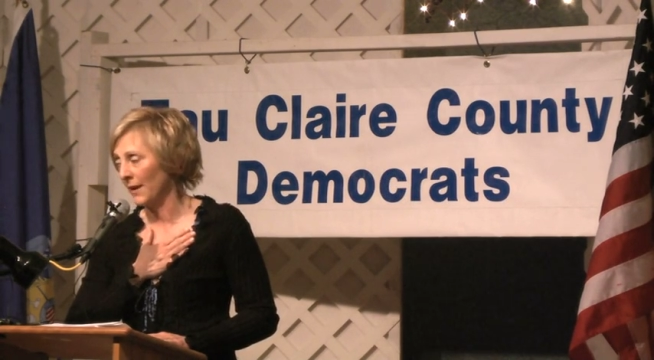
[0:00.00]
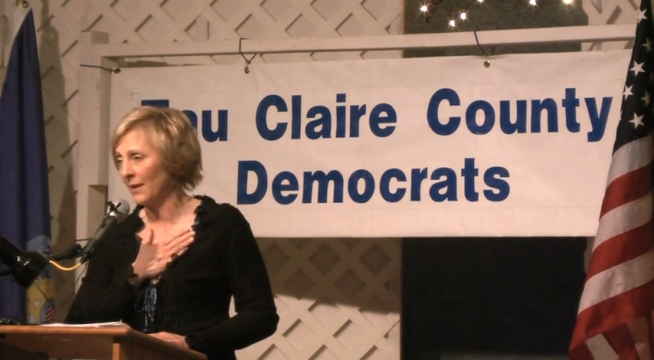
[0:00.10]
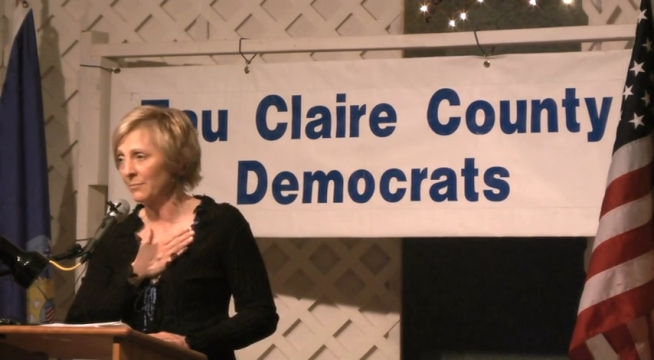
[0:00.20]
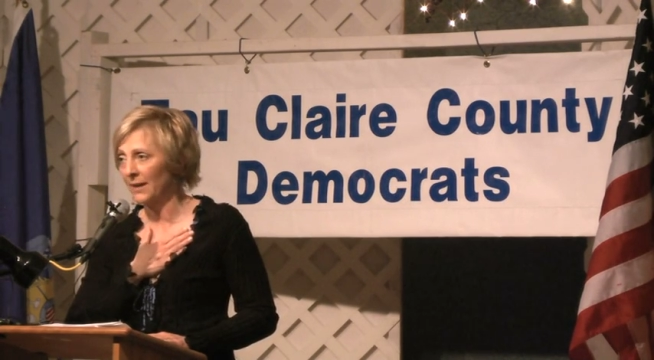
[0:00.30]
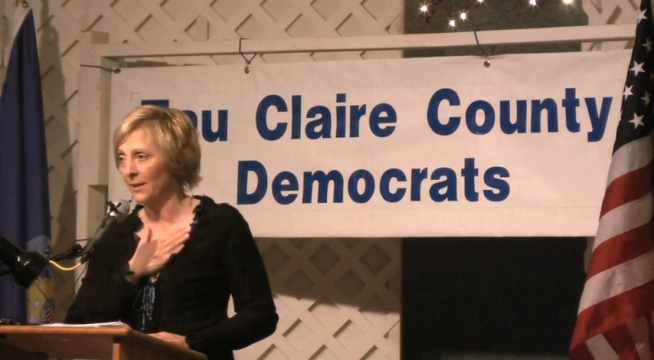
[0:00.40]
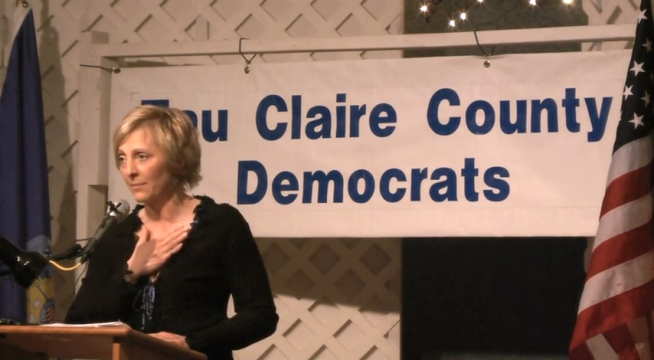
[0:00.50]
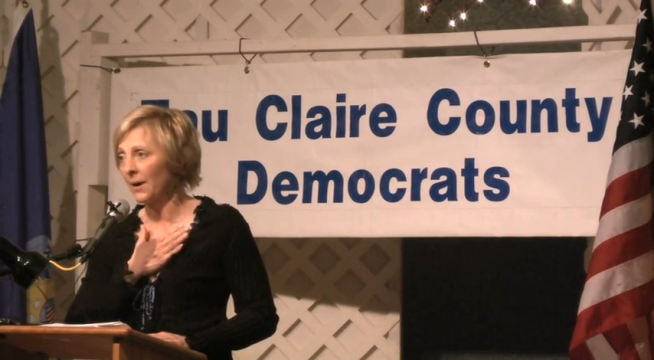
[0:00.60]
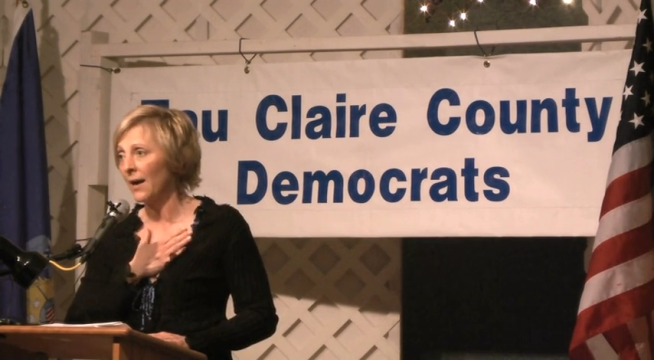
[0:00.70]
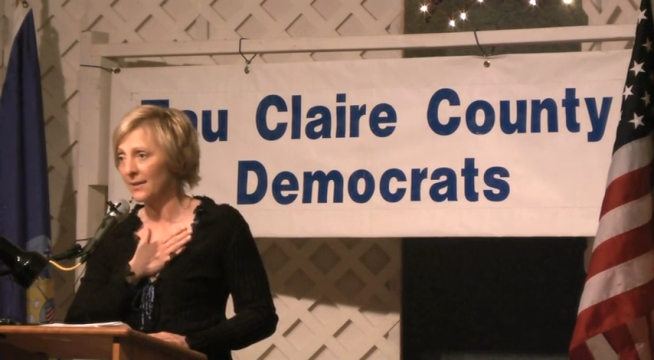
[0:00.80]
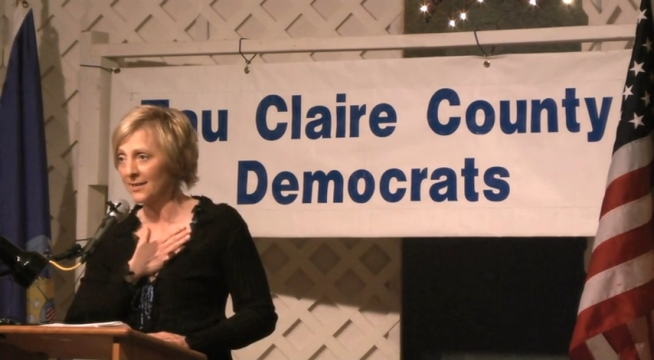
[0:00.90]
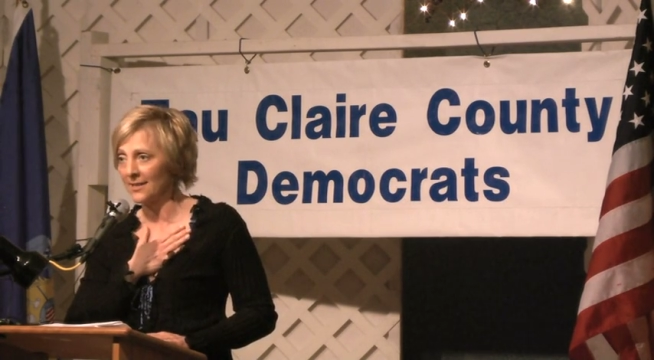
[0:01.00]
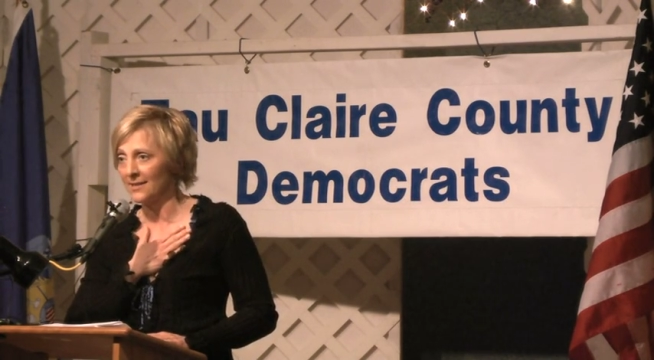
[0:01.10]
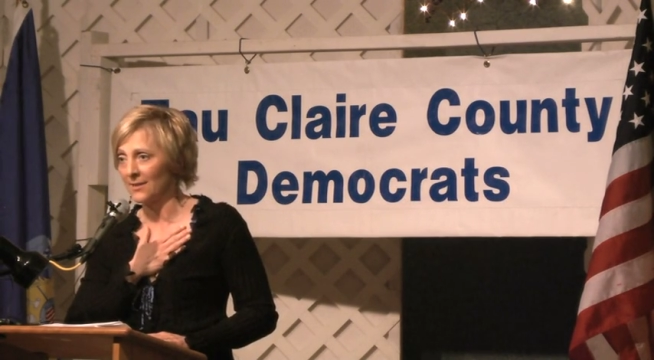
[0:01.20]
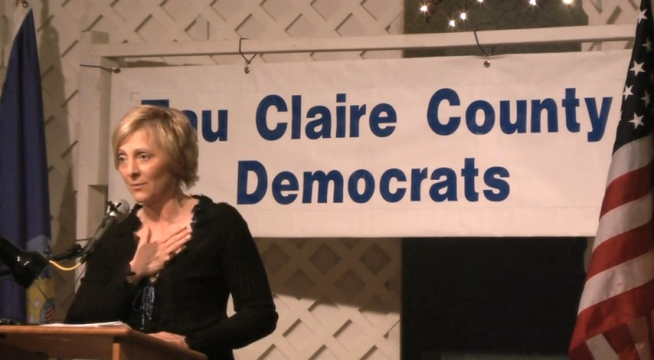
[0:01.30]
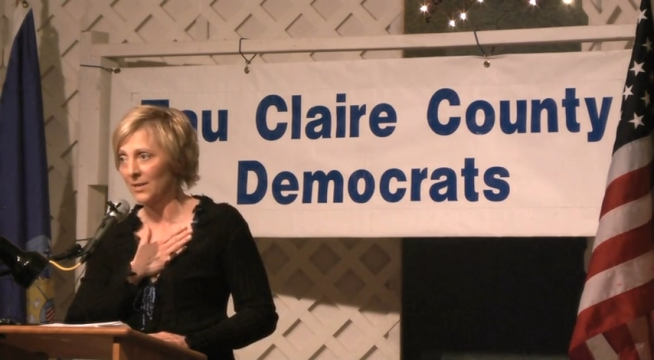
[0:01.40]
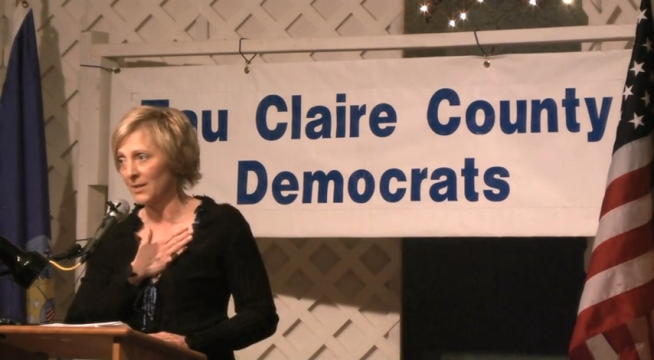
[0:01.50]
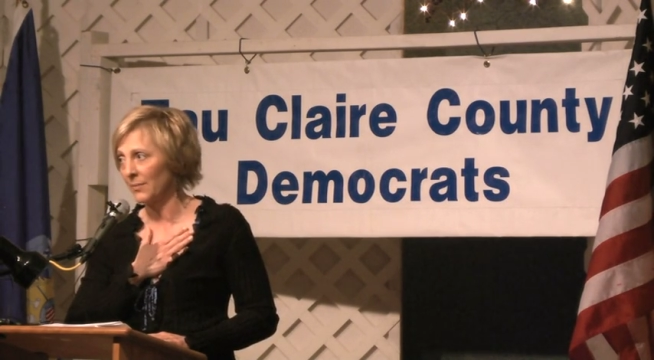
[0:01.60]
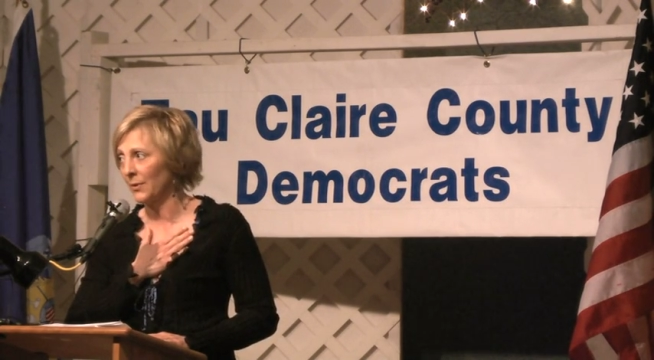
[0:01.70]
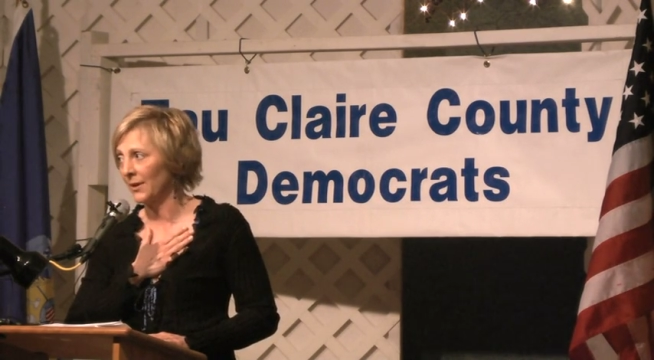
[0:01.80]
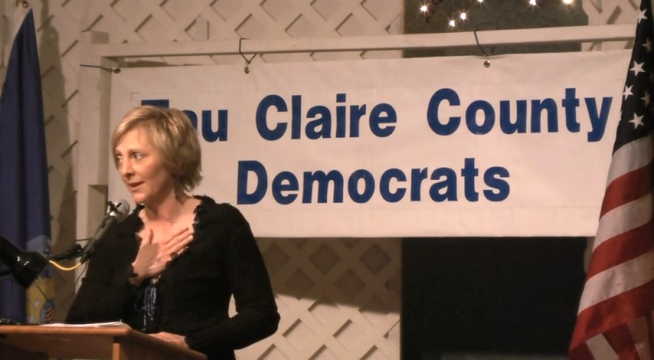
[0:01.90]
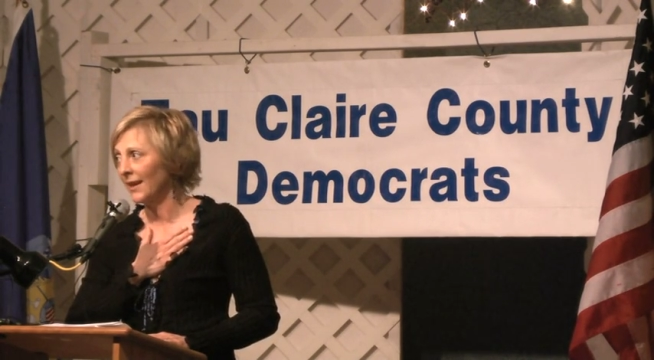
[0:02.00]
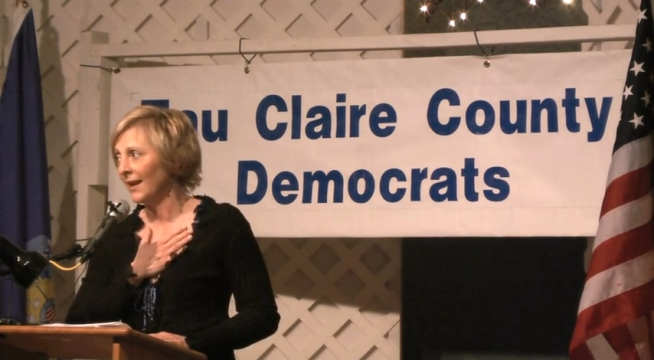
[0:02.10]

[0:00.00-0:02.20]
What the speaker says: that by the policies that we support